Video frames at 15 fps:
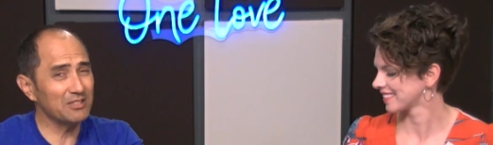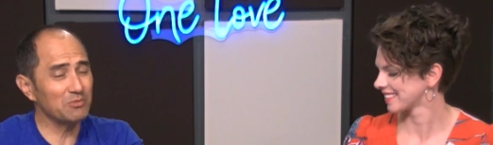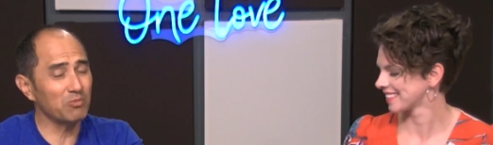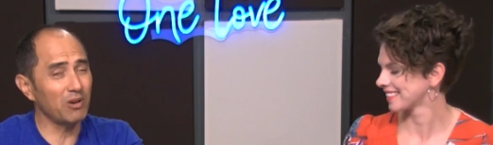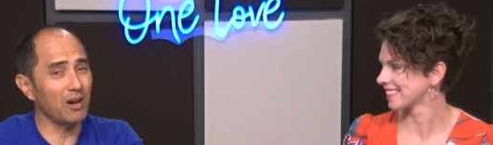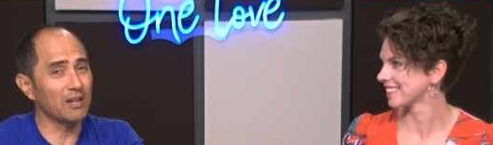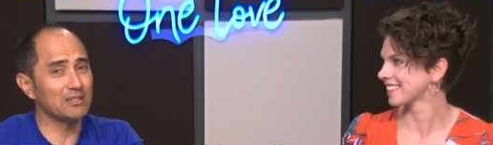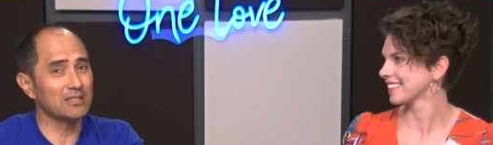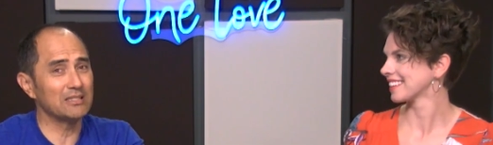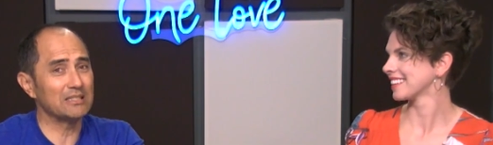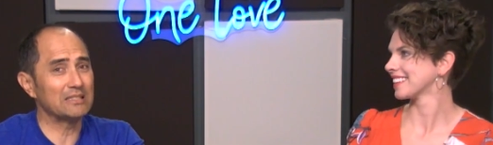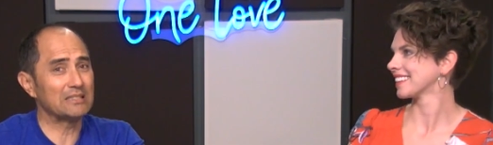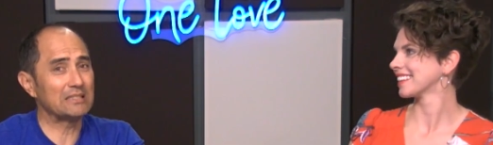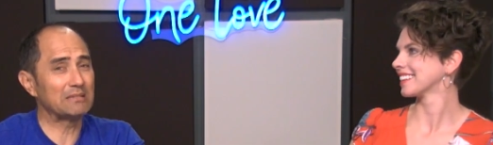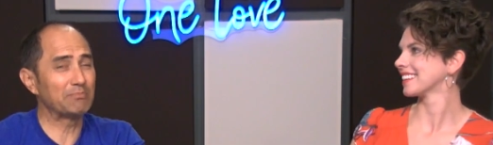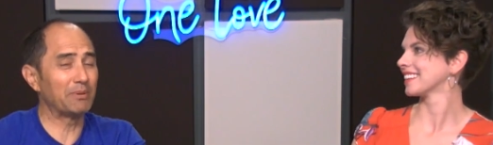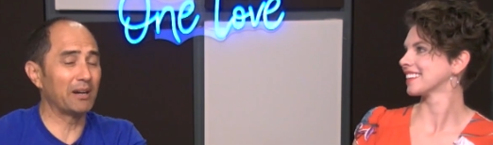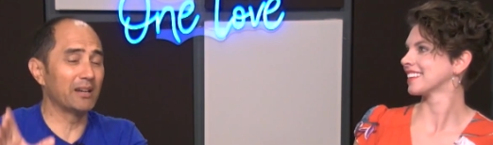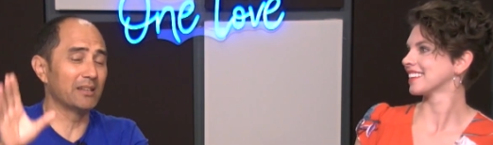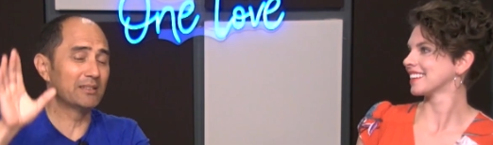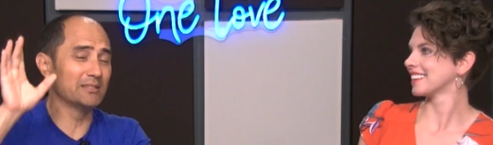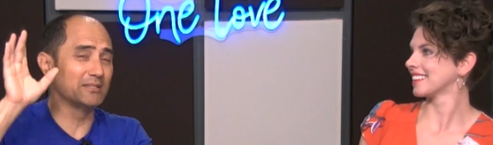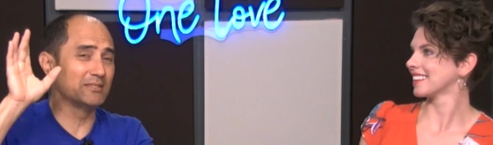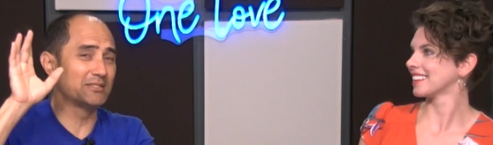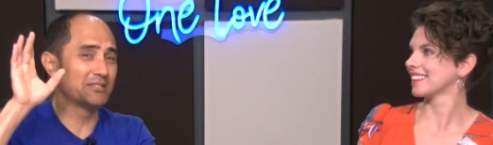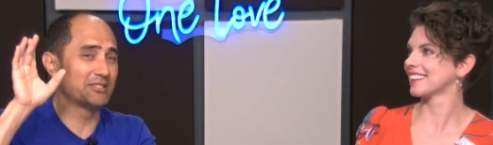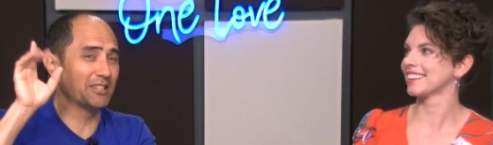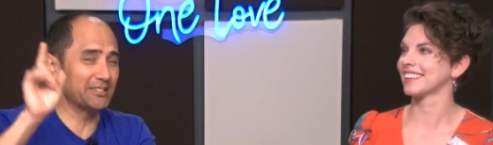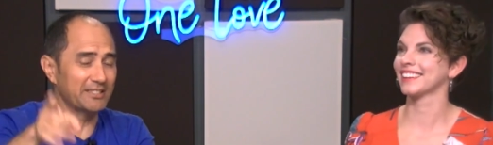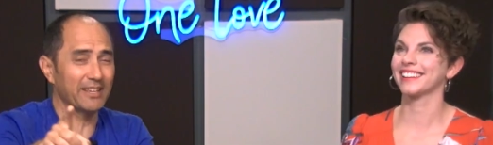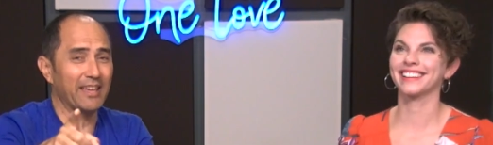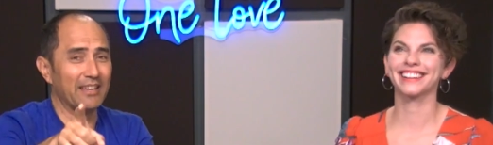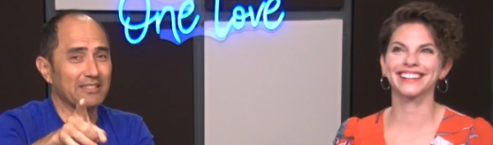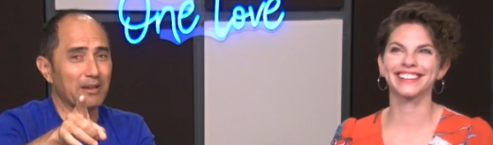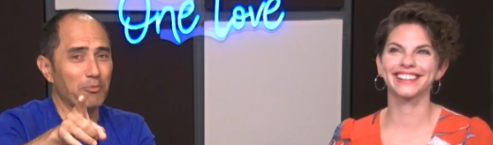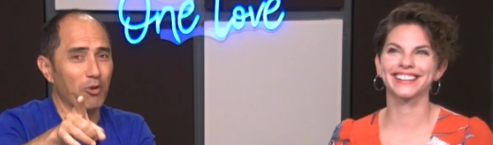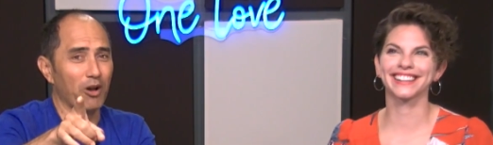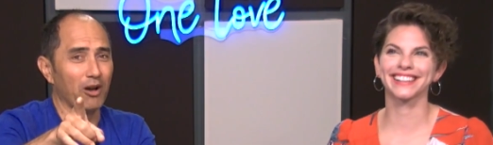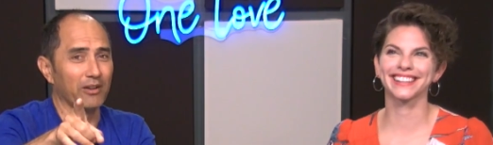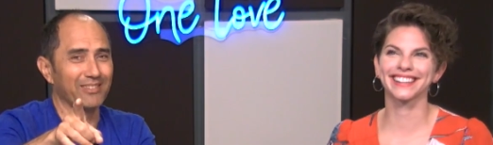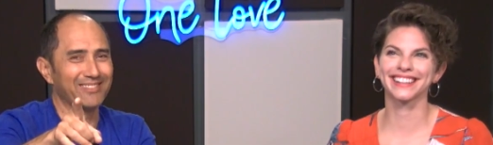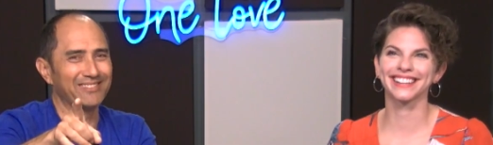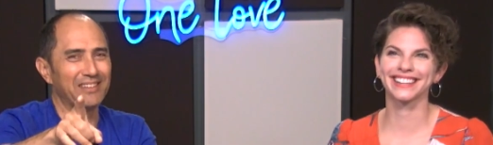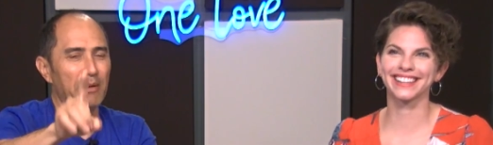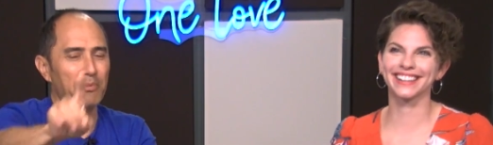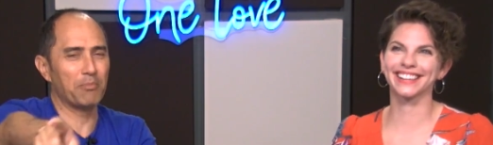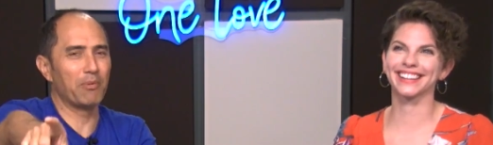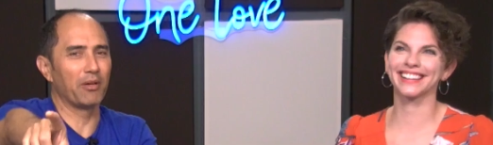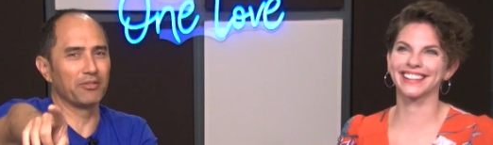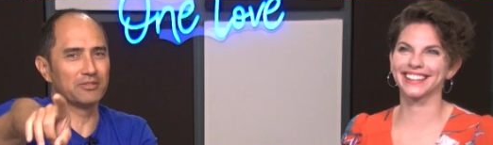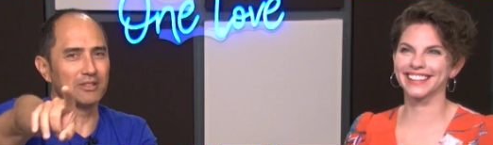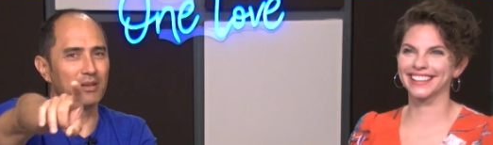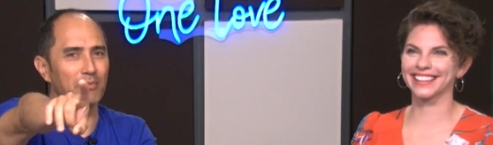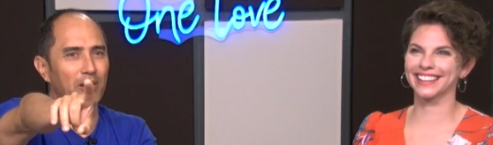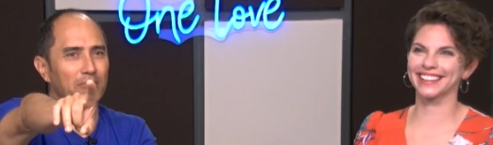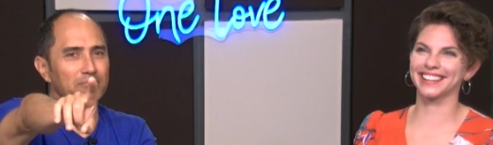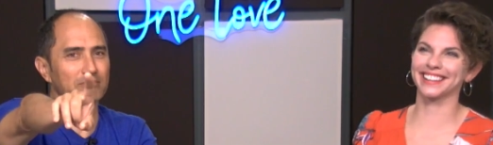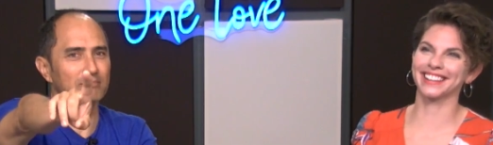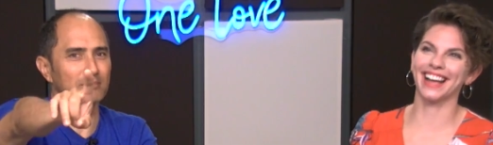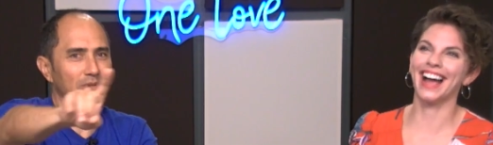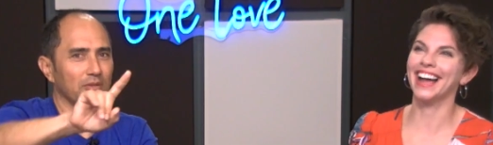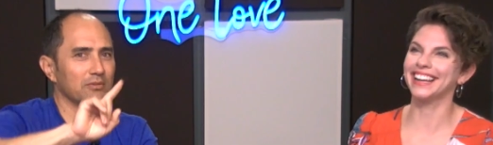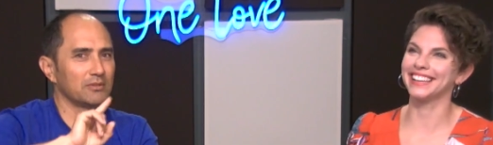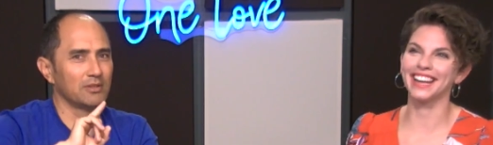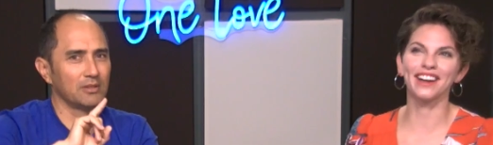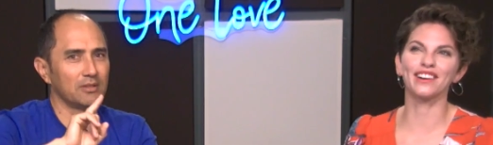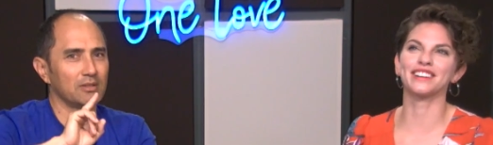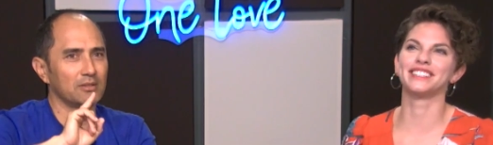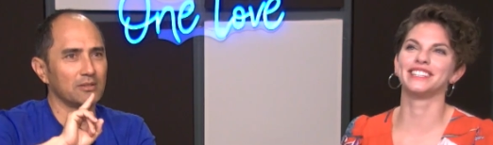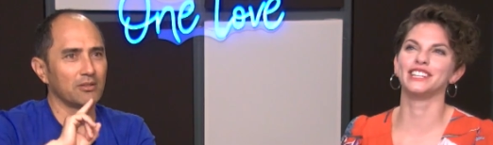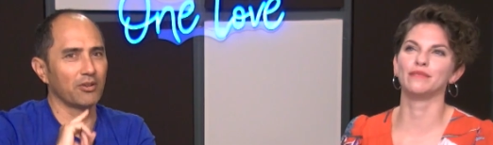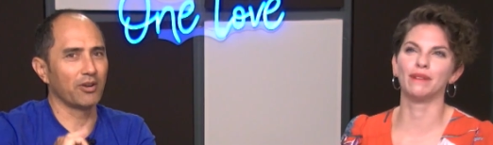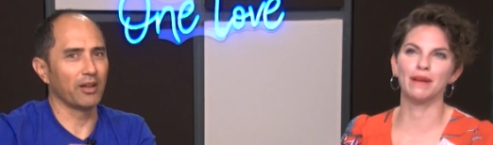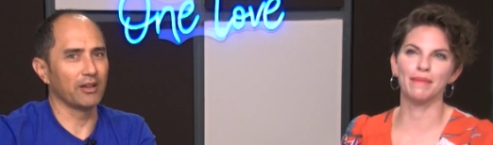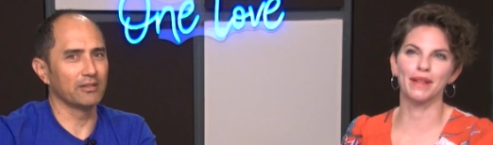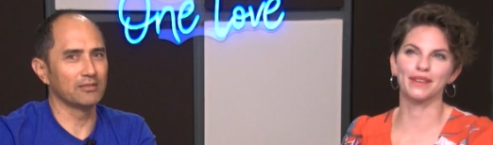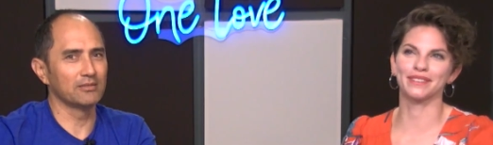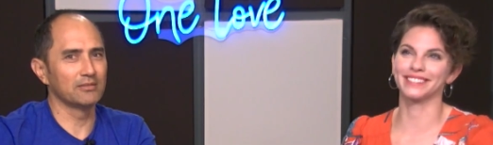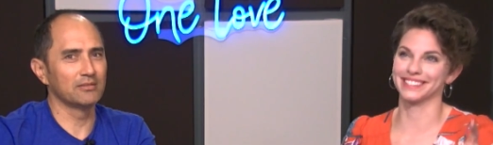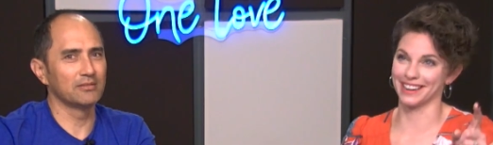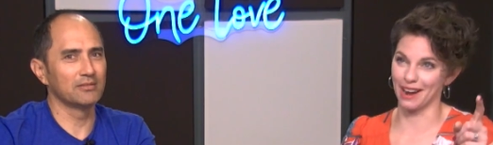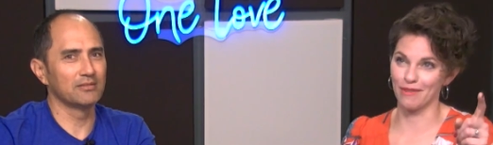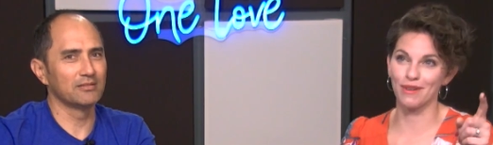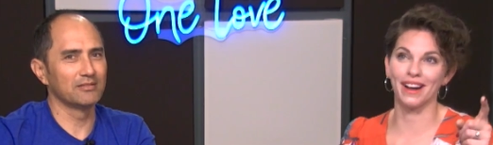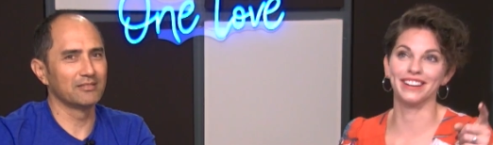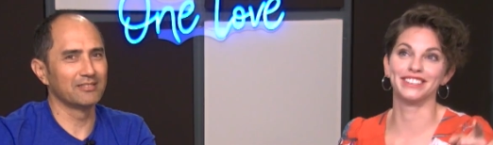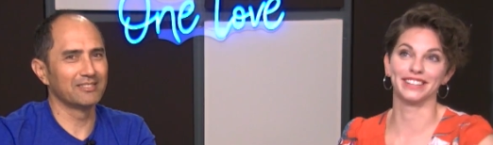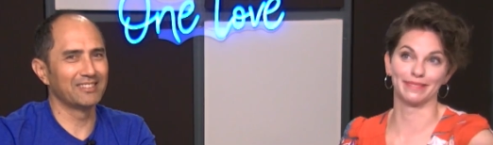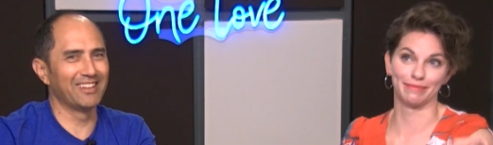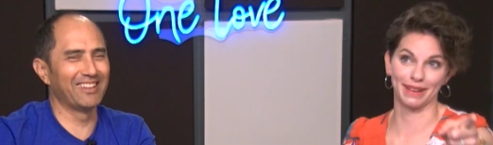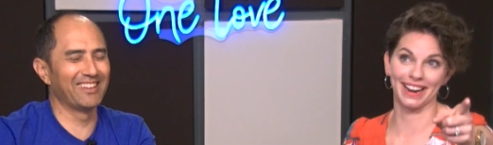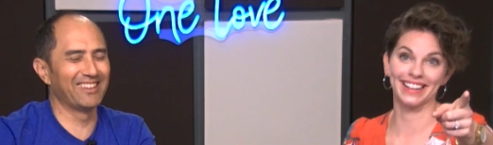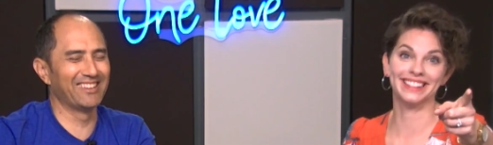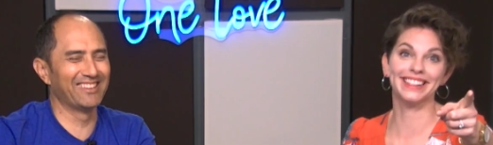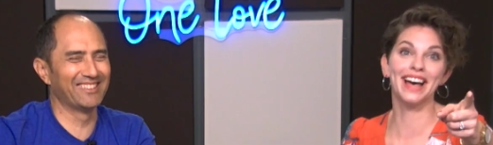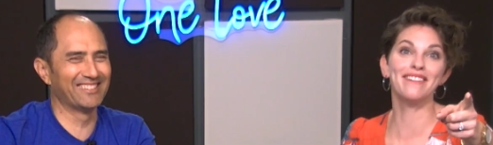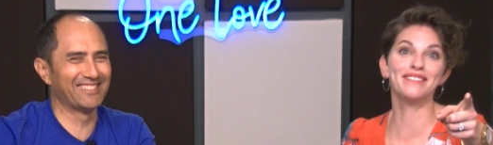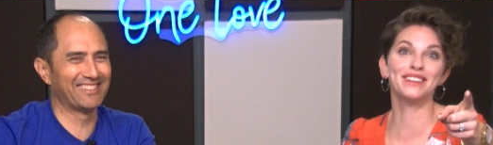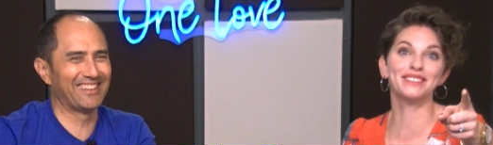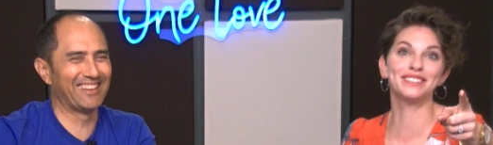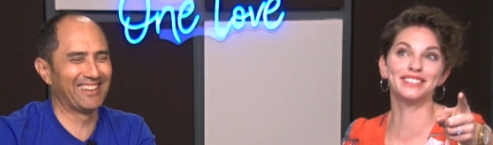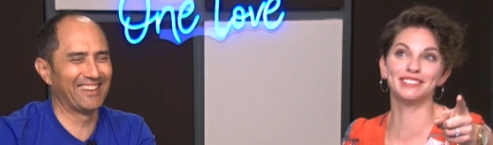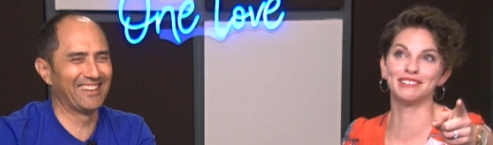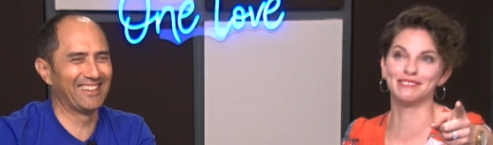Speaker 1: watching, but just in case I'm wrong. Happy Mother's Day, Mom.
Speaker 2: I guarantee you right. my mother is not watching, but I love you too,